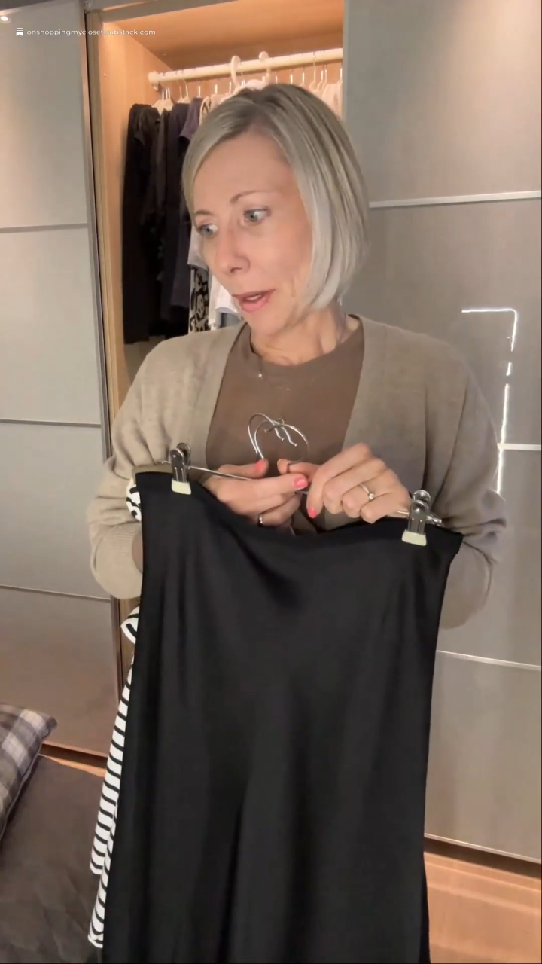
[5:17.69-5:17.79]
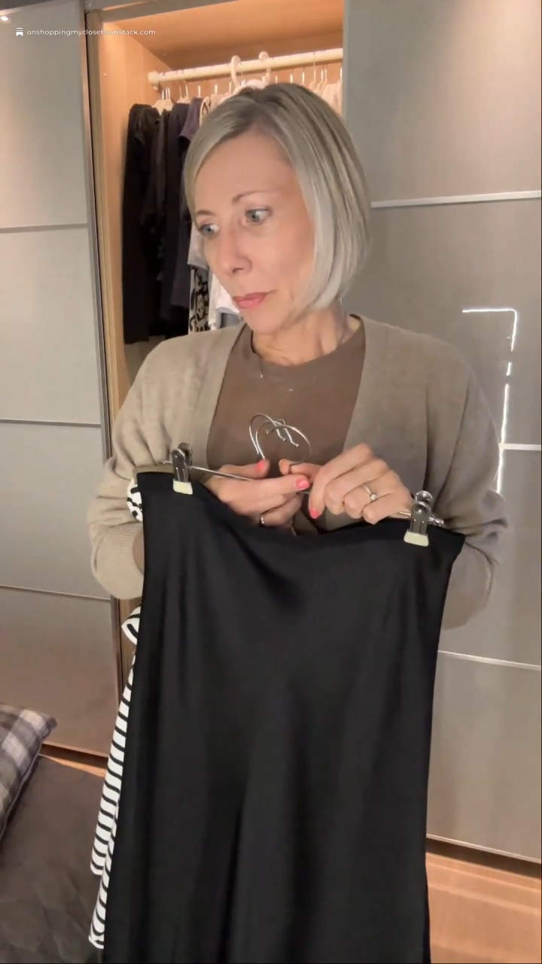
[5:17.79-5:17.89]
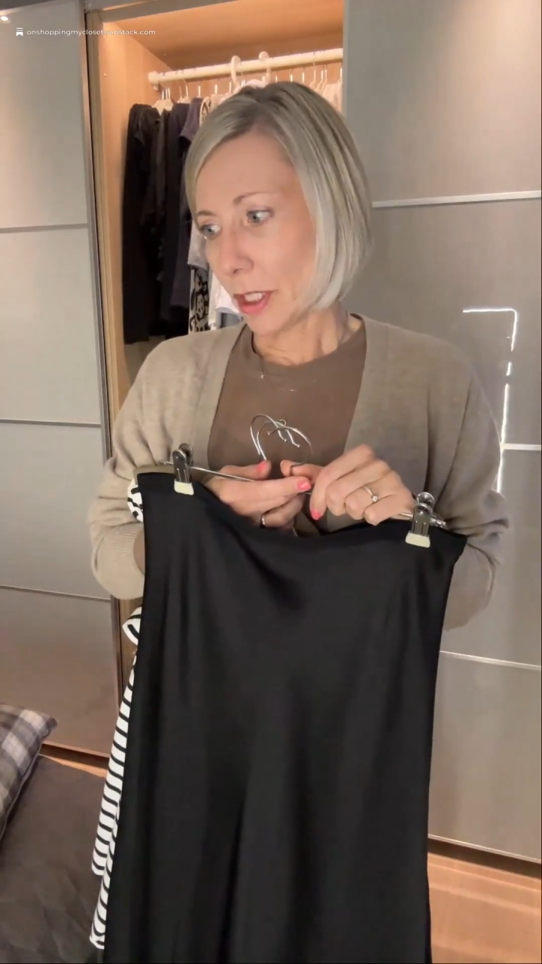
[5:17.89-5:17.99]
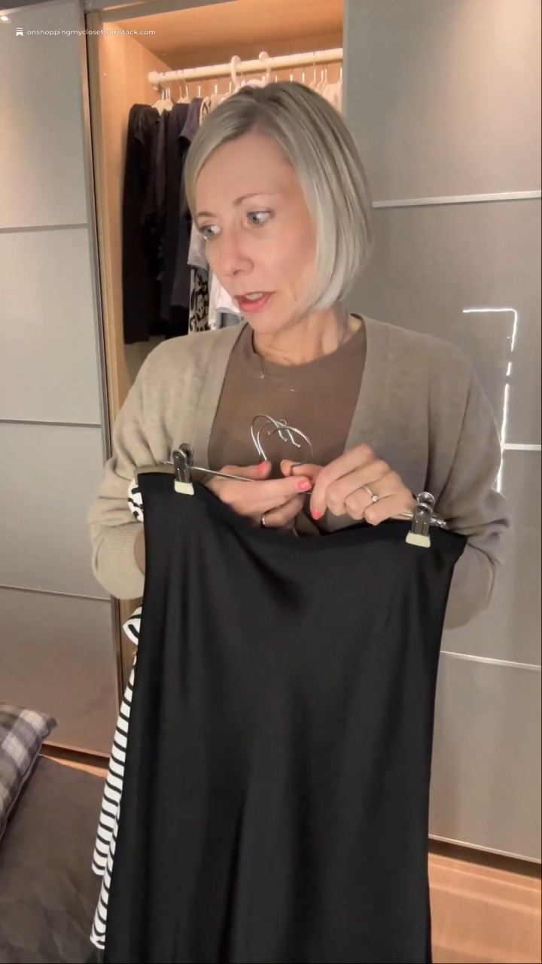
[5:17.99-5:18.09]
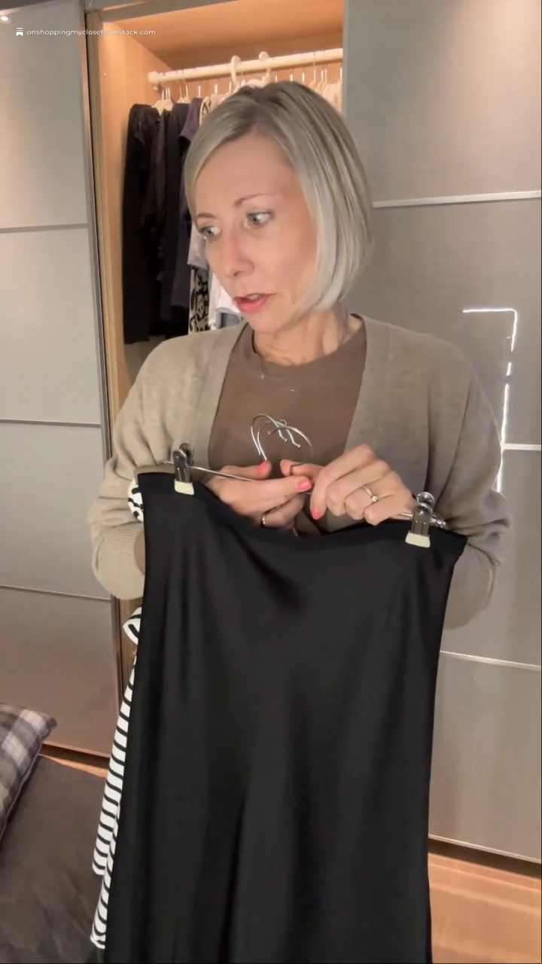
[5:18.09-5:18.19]

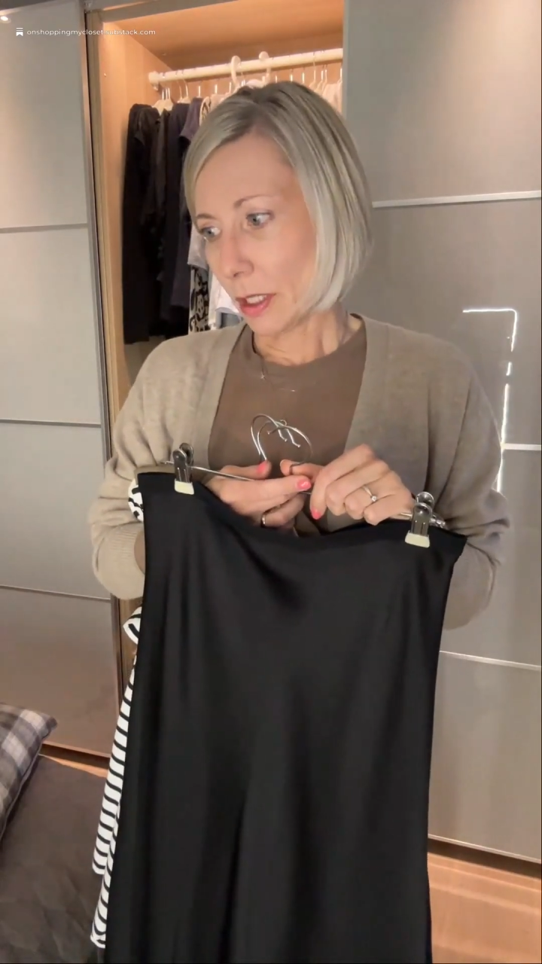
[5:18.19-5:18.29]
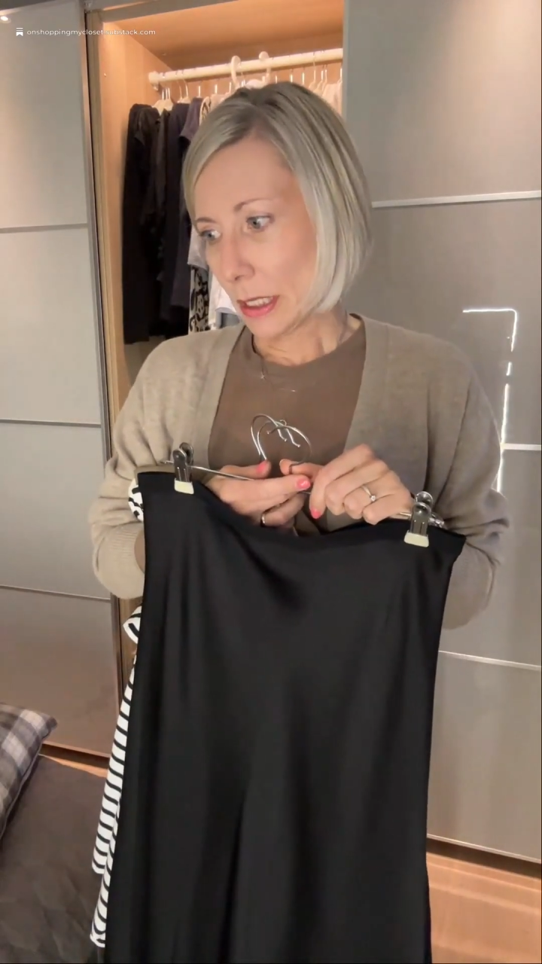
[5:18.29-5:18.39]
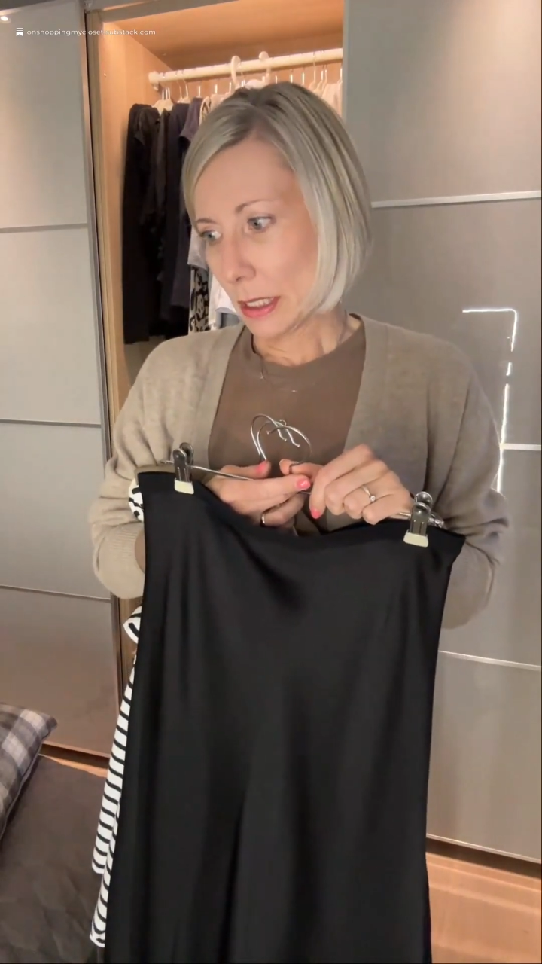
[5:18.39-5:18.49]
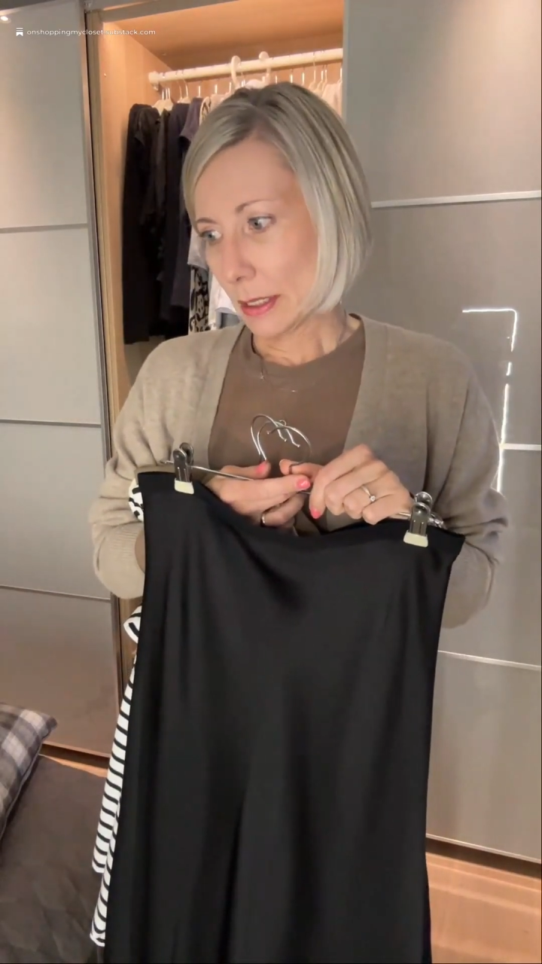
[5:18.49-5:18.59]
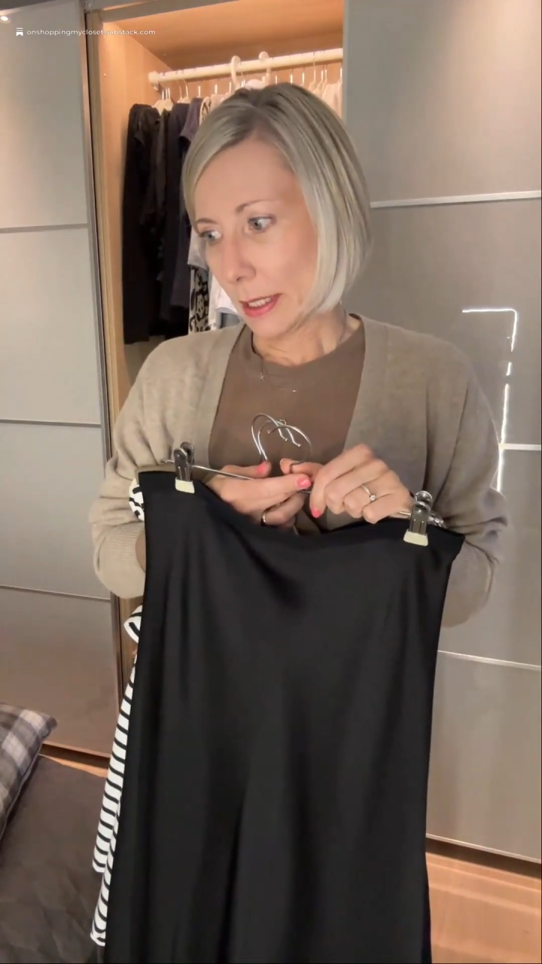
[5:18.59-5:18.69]
which I don't
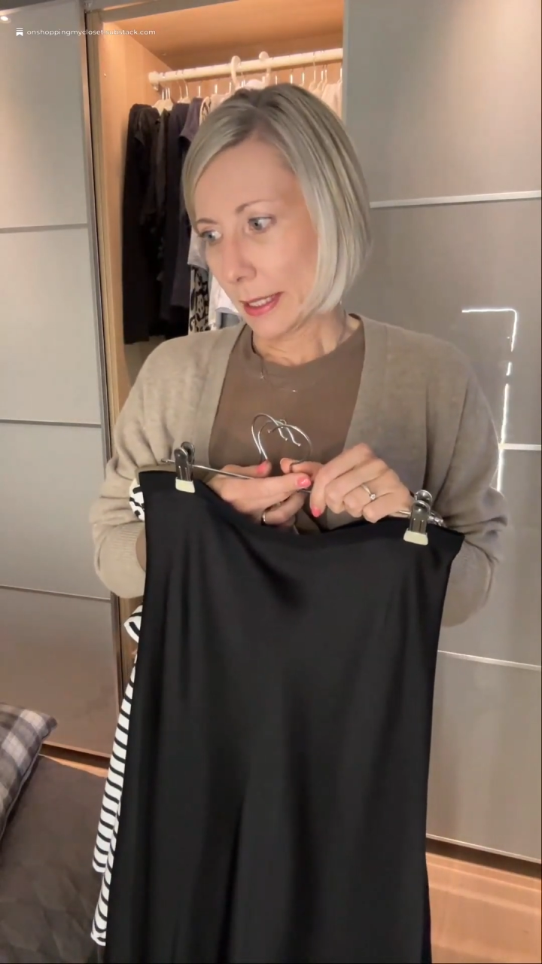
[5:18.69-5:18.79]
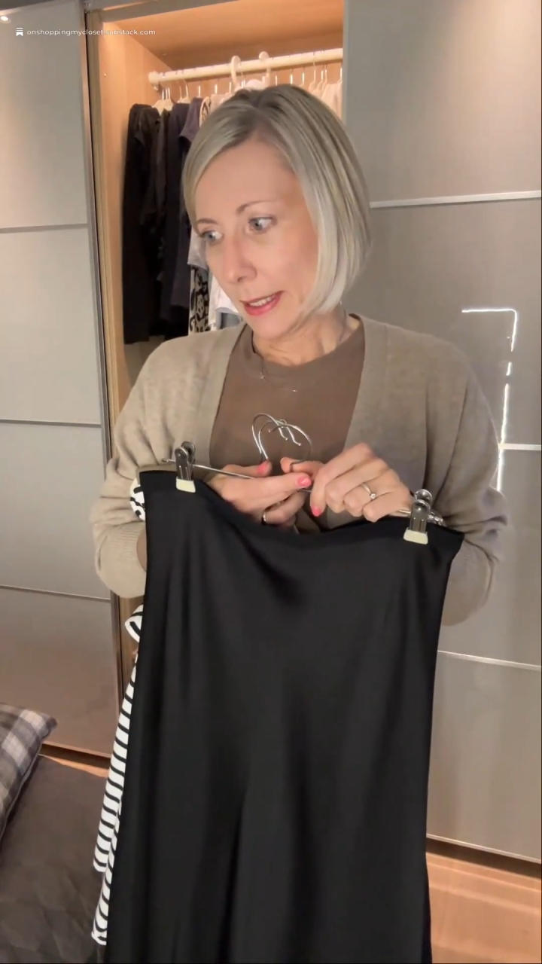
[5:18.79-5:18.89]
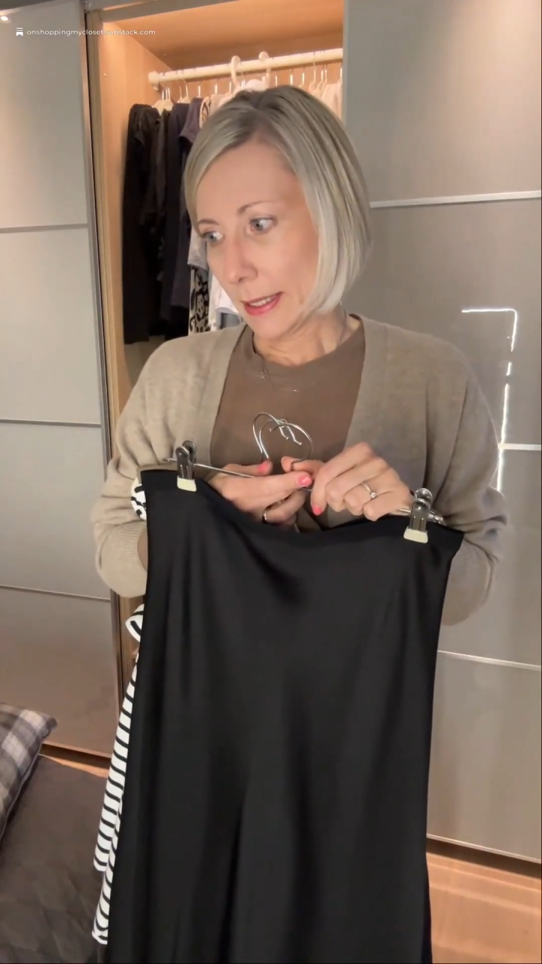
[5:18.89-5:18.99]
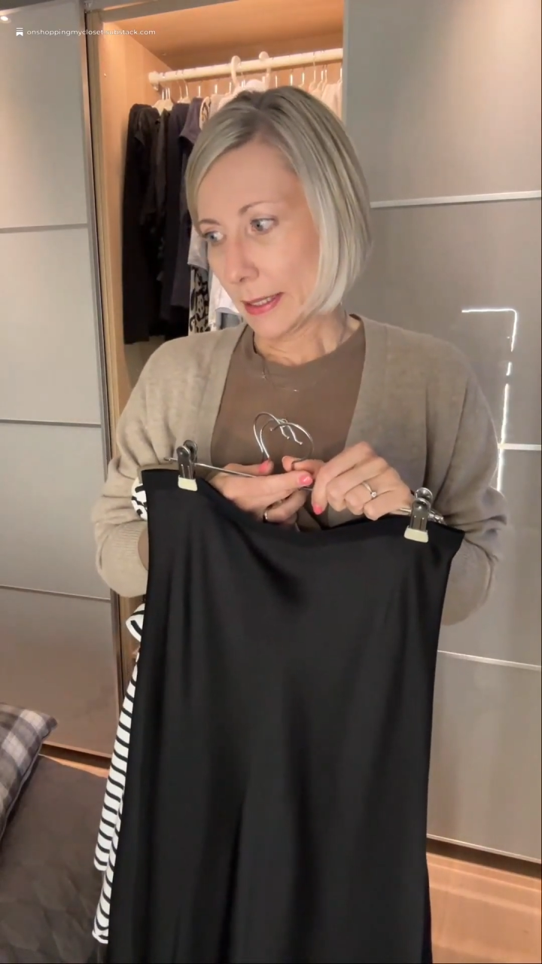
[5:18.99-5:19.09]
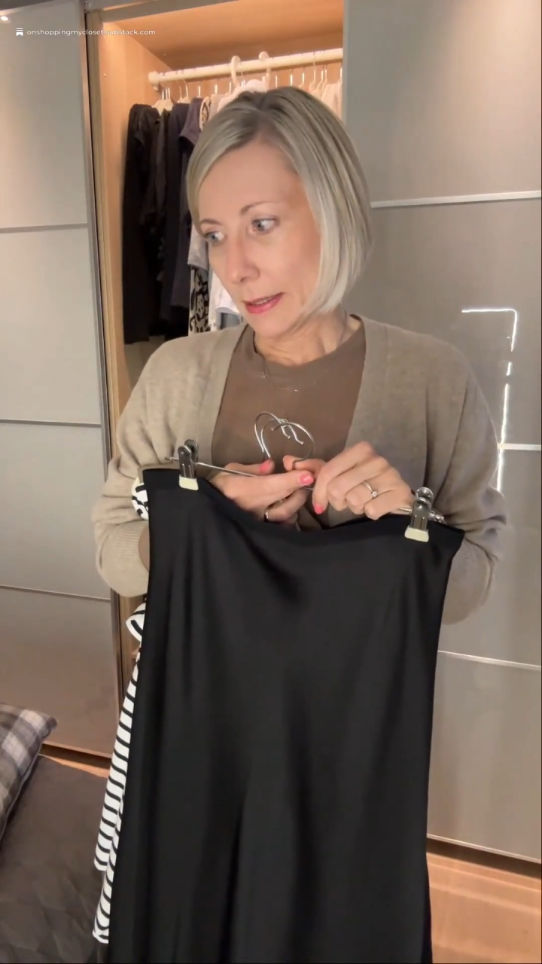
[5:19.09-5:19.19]

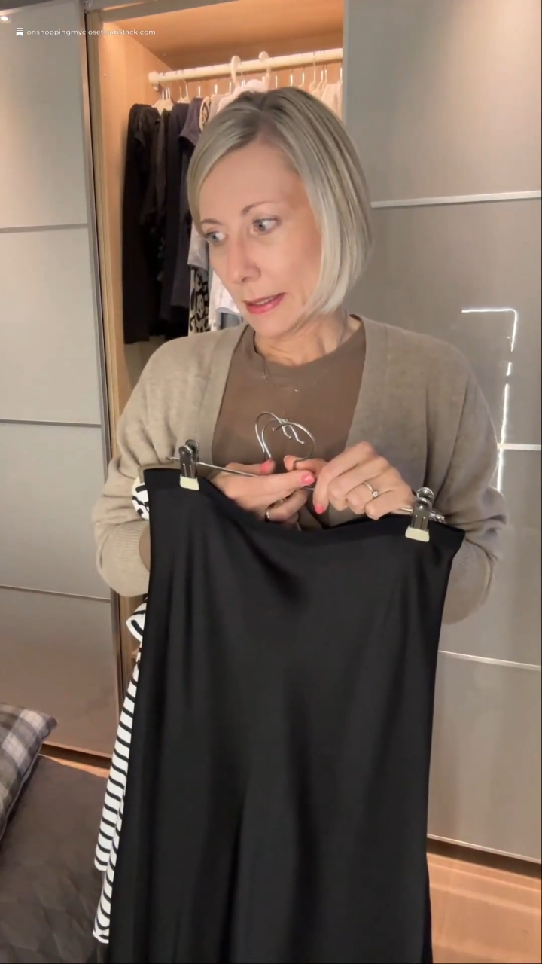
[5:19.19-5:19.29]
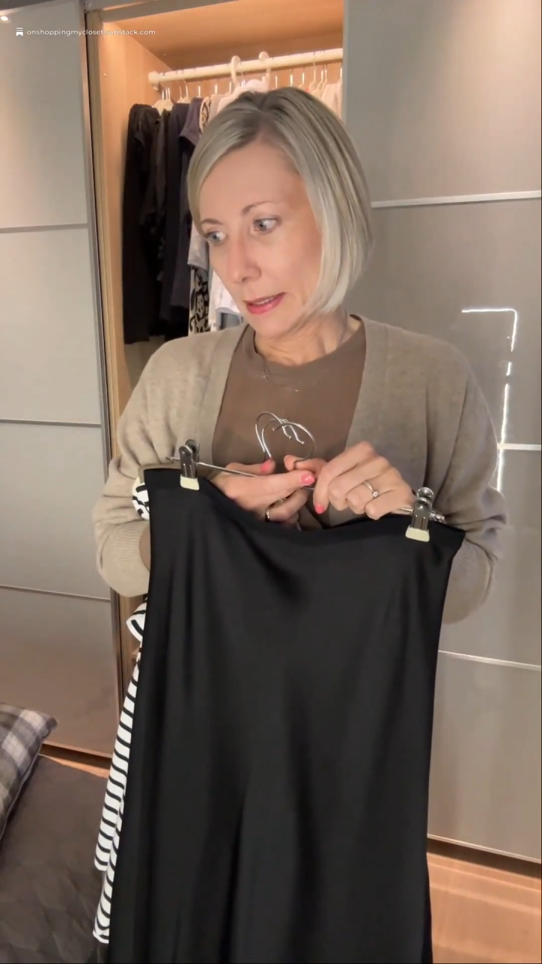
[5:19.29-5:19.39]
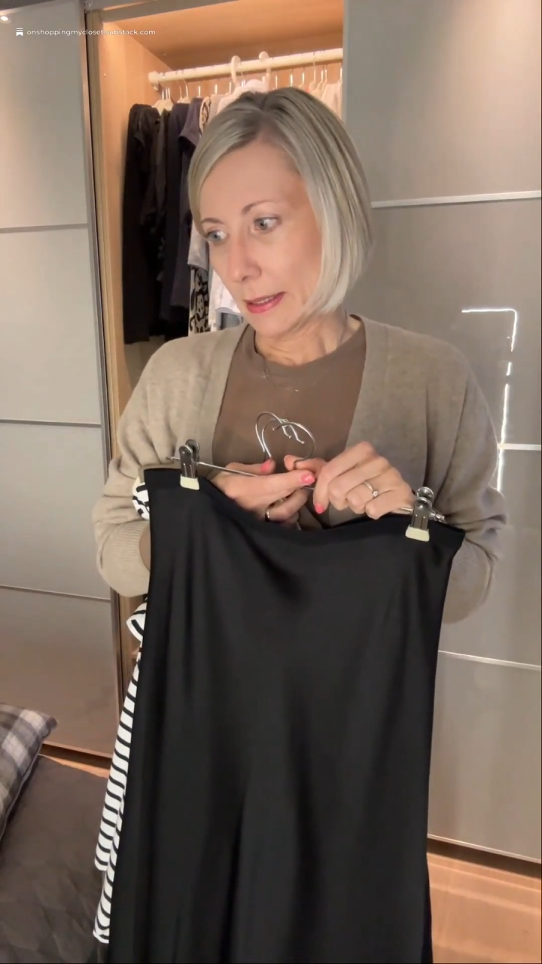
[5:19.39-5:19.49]
necessarily